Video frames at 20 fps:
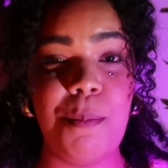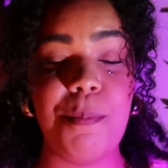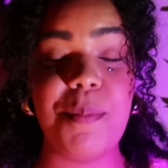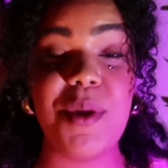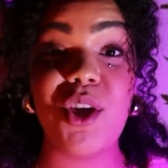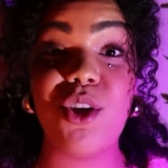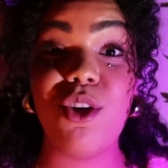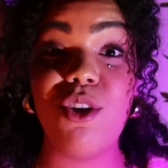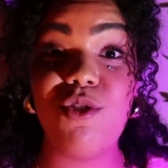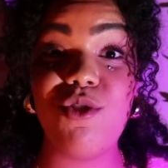
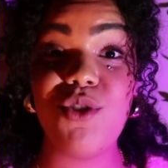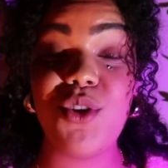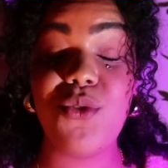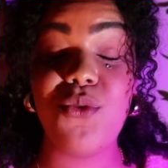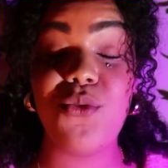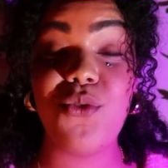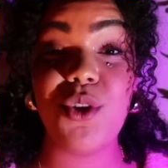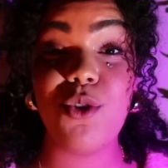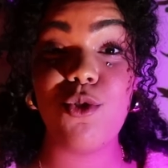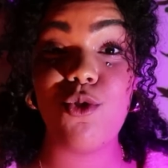because you
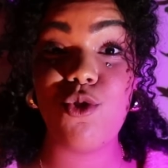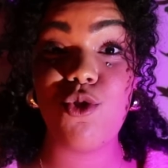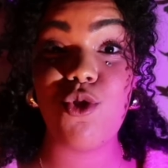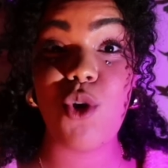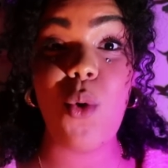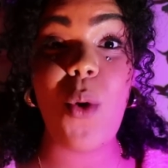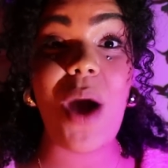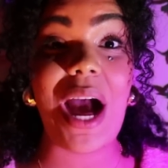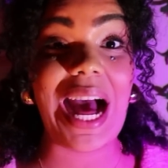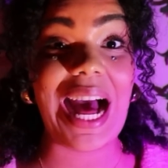feel
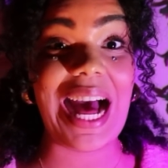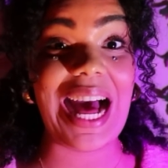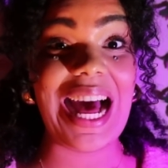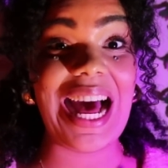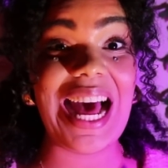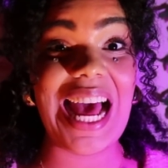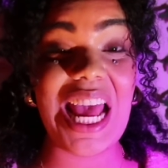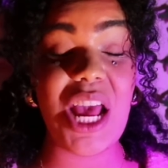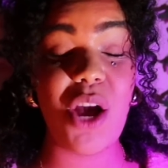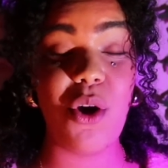so
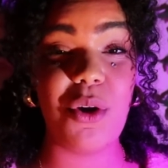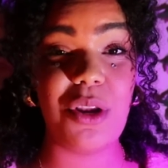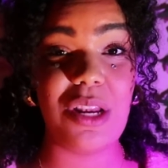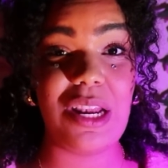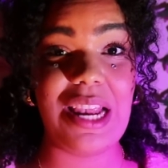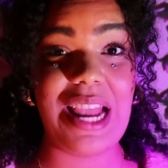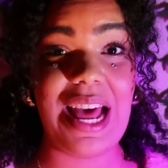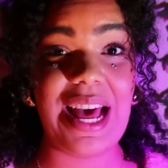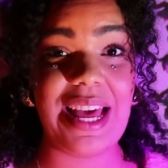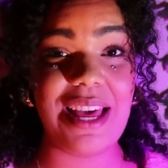high
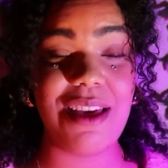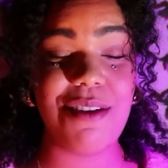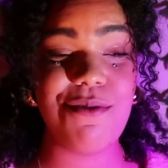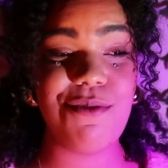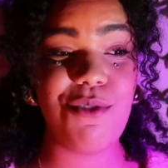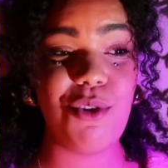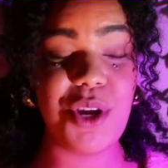on life,